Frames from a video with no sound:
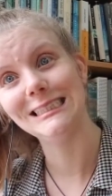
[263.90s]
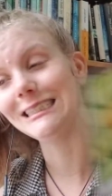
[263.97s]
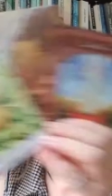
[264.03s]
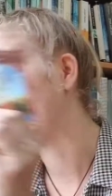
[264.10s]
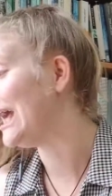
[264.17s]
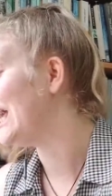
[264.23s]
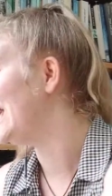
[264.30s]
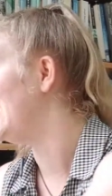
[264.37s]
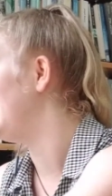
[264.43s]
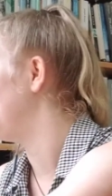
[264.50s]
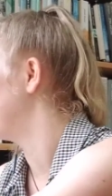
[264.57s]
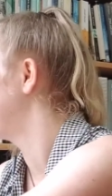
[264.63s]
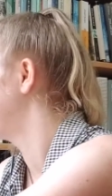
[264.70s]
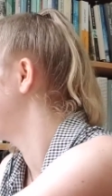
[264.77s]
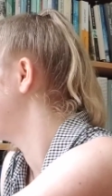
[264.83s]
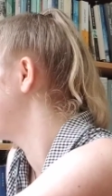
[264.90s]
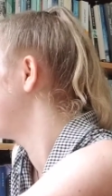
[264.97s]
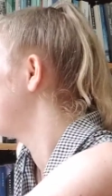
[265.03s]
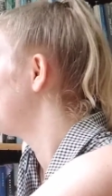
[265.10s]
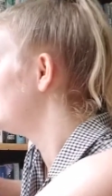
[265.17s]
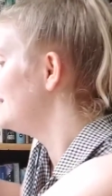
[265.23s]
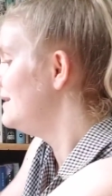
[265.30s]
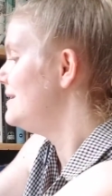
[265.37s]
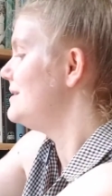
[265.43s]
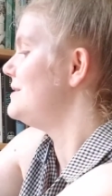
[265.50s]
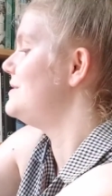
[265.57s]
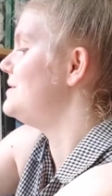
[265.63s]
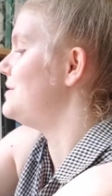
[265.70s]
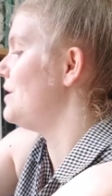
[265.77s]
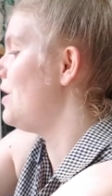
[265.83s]
Yay.
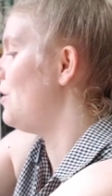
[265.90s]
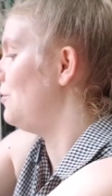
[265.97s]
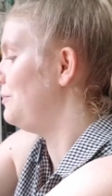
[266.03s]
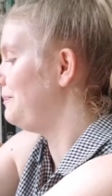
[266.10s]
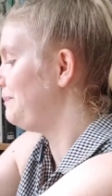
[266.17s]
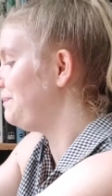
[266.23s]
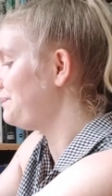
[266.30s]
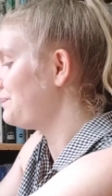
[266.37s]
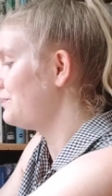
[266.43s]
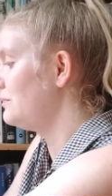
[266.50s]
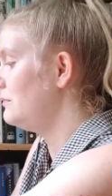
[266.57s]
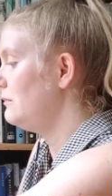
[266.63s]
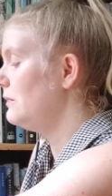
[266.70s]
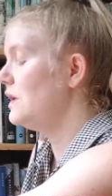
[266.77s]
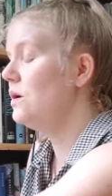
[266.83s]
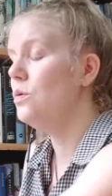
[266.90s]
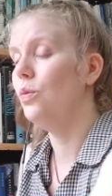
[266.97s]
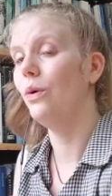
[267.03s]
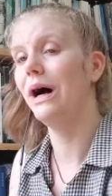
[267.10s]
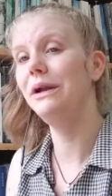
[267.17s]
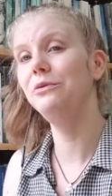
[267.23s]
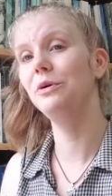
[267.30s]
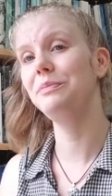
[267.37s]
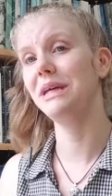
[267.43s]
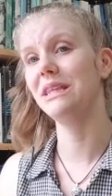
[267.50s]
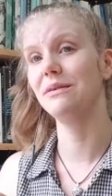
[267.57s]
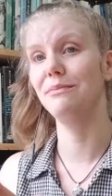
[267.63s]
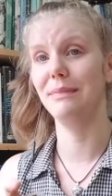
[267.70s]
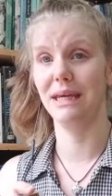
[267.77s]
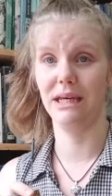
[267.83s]
So, what will be
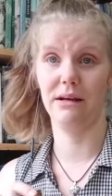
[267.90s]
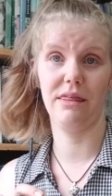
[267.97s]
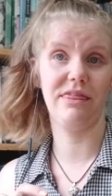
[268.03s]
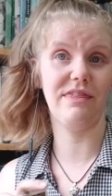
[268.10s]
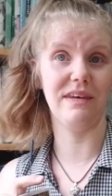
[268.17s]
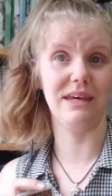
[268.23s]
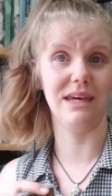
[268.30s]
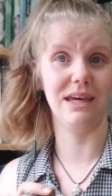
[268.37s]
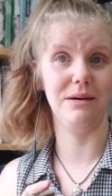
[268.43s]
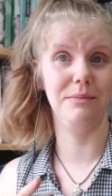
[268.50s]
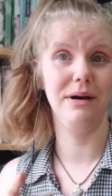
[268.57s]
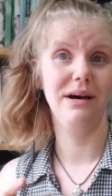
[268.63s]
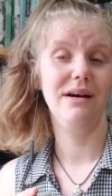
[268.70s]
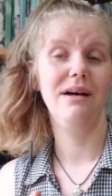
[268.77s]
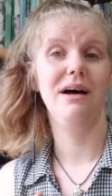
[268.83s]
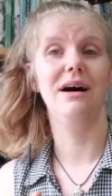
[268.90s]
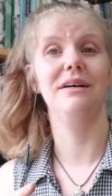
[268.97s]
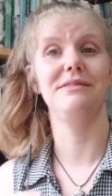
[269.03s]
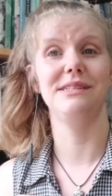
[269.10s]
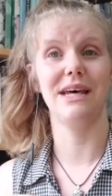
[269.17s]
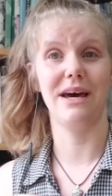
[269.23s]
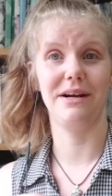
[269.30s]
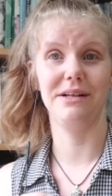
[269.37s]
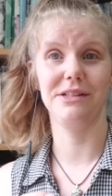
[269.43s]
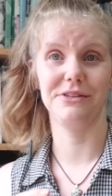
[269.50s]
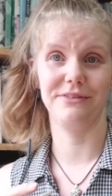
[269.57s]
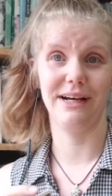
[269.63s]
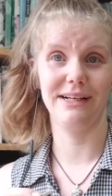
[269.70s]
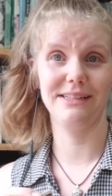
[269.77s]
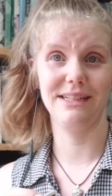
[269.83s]
the main theme of Saturn
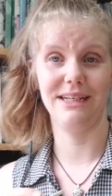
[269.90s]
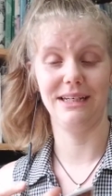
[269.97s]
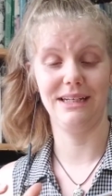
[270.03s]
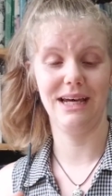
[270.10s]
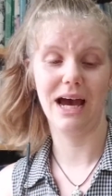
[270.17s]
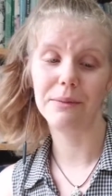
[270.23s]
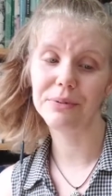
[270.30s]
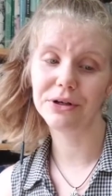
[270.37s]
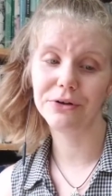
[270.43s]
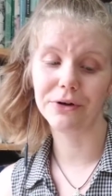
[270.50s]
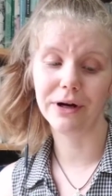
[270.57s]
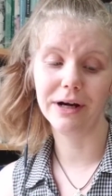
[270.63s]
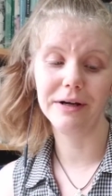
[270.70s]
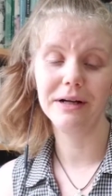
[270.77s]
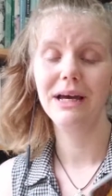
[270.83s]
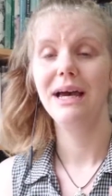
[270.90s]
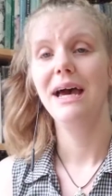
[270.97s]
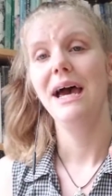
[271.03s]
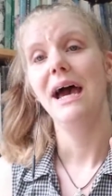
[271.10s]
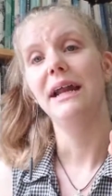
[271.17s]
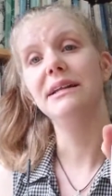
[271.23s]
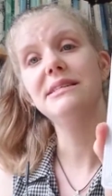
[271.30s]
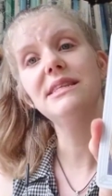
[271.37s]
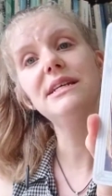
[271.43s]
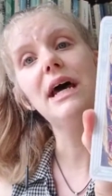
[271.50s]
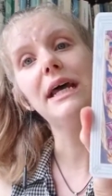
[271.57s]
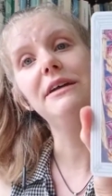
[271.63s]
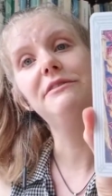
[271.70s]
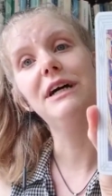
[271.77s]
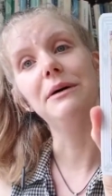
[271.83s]
direct in Capricorn. And it's the
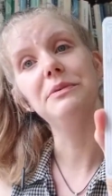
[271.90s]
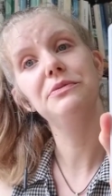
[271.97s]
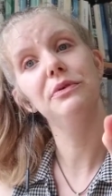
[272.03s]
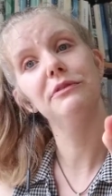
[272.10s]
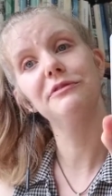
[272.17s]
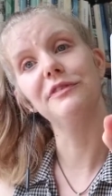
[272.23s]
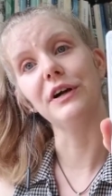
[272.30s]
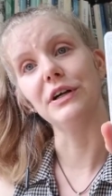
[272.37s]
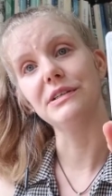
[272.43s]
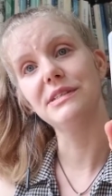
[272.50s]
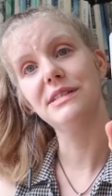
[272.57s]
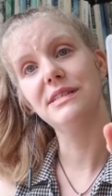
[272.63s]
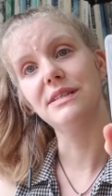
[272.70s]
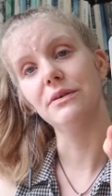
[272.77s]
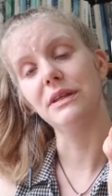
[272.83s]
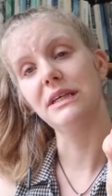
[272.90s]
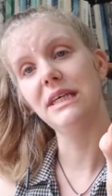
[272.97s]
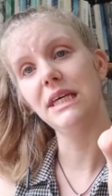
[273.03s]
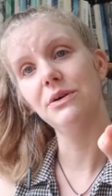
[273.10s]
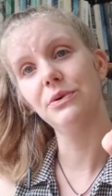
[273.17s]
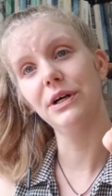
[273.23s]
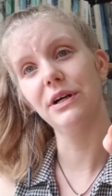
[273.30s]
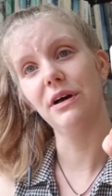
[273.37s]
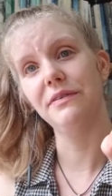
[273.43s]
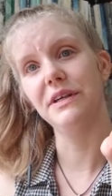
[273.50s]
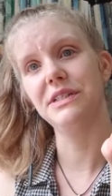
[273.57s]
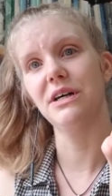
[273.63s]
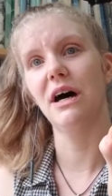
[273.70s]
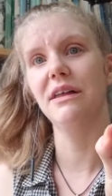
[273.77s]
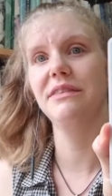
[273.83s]
Nine of Cups reversed. So the keyword on the
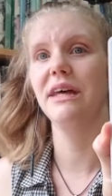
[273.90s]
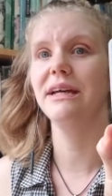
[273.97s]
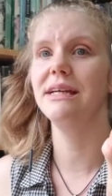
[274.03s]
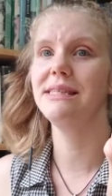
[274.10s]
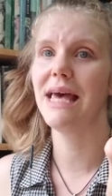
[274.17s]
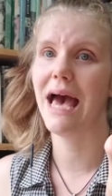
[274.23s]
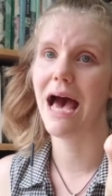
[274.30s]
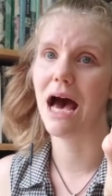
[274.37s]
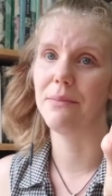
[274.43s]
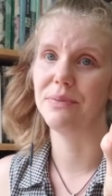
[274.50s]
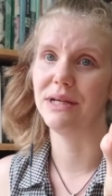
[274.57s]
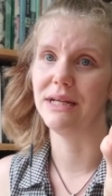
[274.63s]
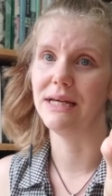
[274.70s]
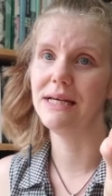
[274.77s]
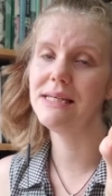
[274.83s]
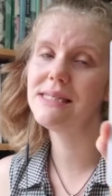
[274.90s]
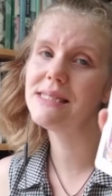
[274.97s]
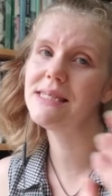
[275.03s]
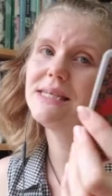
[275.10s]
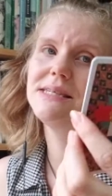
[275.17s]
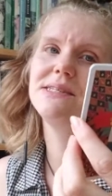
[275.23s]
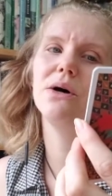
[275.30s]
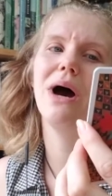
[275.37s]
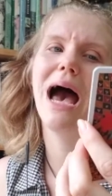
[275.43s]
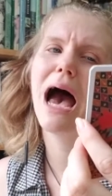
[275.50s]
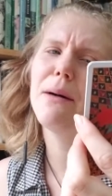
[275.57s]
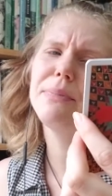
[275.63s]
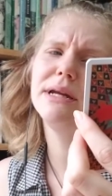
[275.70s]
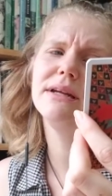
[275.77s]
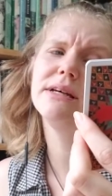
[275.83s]
Thoth deck is happiness. So
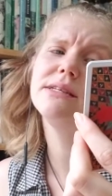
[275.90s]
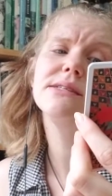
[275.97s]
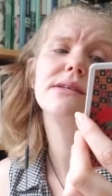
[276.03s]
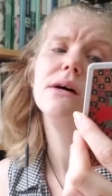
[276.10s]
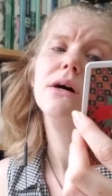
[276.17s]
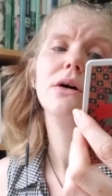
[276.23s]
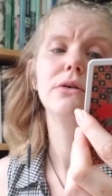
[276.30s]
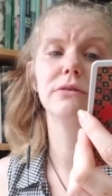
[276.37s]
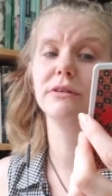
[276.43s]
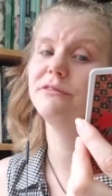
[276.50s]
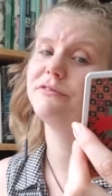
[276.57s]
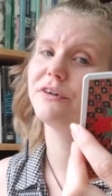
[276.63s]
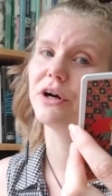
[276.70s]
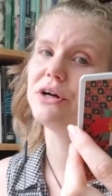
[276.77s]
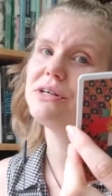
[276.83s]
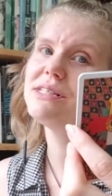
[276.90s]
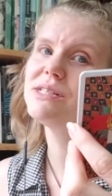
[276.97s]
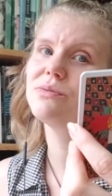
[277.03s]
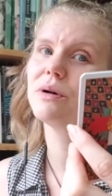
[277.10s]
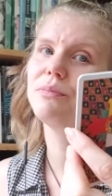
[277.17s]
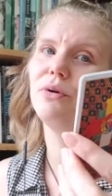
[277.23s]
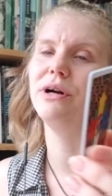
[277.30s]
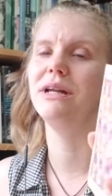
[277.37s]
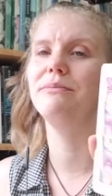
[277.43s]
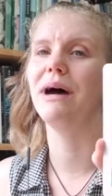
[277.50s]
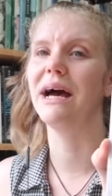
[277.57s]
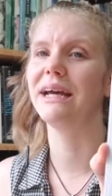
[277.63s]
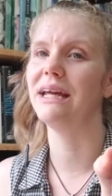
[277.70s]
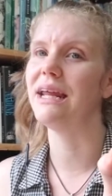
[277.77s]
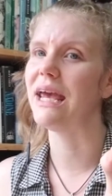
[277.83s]
happiness reversed. We're pointing
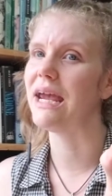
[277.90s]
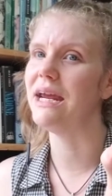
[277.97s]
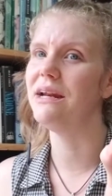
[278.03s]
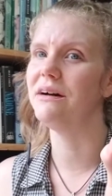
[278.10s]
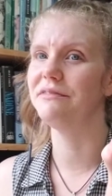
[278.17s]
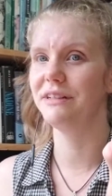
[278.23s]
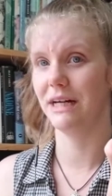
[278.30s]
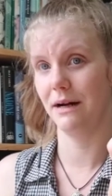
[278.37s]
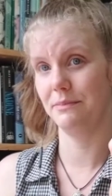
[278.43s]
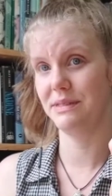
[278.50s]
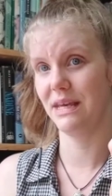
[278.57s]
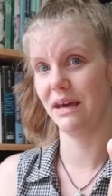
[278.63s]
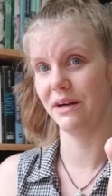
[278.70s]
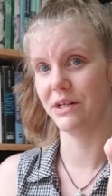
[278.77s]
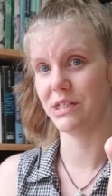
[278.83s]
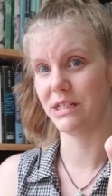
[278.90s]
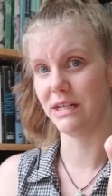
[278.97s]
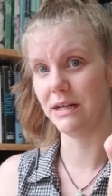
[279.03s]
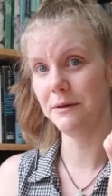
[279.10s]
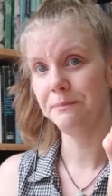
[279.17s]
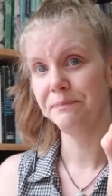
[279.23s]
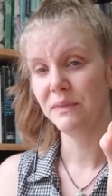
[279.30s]
back at Eight of Cups energy.